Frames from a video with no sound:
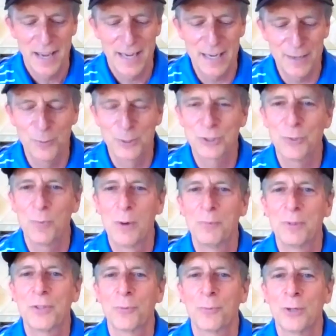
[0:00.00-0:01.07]
He was the one
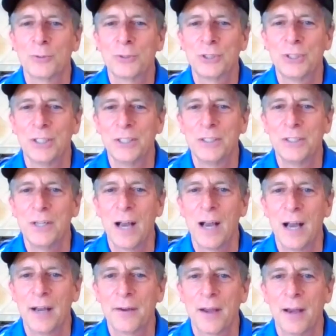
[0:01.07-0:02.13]
with the roasted
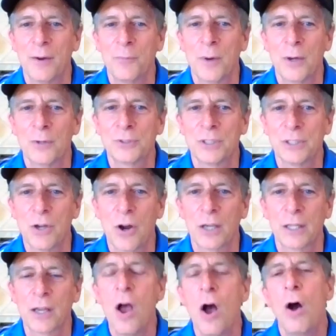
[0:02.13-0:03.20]
uh, roasted
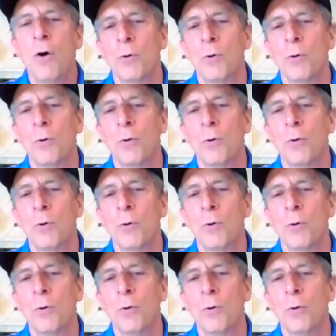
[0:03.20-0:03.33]
garlic.